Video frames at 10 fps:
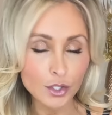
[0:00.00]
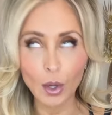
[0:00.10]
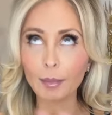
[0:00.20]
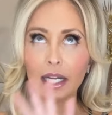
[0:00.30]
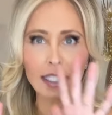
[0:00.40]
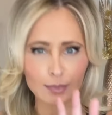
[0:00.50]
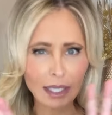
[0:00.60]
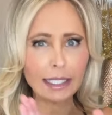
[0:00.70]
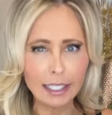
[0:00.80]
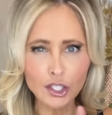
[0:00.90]
So I'm going to
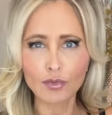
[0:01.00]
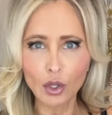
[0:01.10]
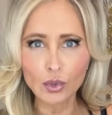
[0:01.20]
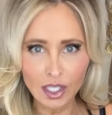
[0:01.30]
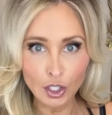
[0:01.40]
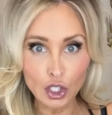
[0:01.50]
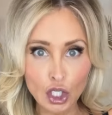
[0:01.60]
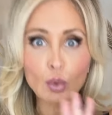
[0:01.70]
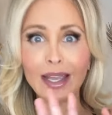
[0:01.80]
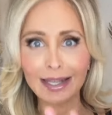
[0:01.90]
explain each of those things to
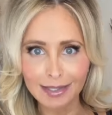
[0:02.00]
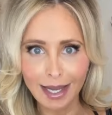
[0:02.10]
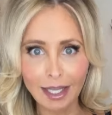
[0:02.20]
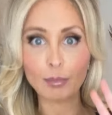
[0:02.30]
you in a second.